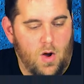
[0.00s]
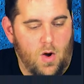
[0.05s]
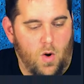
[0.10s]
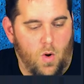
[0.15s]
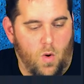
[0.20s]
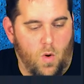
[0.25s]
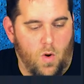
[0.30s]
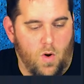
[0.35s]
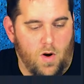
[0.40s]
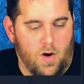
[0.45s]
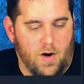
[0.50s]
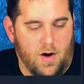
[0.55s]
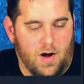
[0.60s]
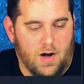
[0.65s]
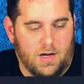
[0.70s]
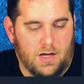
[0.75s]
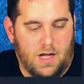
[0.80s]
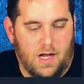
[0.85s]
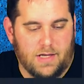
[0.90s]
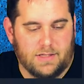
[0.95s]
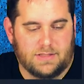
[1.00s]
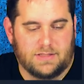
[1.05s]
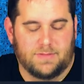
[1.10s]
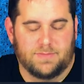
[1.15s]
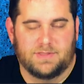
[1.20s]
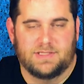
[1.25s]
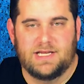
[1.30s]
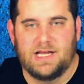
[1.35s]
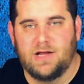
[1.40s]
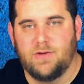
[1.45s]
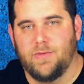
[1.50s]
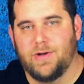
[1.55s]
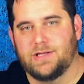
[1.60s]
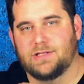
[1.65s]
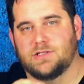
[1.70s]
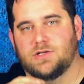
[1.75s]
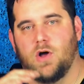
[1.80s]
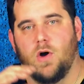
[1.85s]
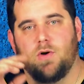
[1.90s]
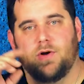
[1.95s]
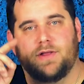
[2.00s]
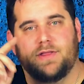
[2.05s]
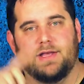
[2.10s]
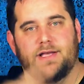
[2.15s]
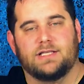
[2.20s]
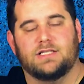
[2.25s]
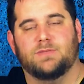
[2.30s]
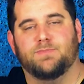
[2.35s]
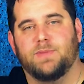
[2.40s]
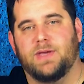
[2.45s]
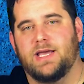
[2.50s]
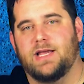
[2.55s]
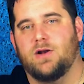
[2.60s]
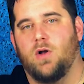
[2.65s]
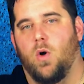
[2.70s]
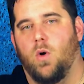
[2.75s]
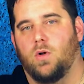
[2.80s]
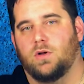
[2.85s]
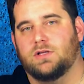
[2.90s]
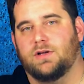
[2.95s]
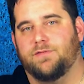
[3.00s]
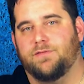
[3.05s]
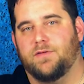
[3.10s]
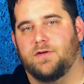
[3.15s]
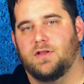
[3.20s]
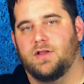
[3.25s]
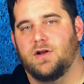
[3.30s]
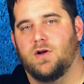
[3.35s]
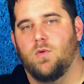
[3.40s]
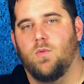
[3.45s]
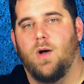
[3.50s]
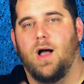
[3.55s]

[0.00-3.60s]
or a custom sequence, go to this speed, hold it for a little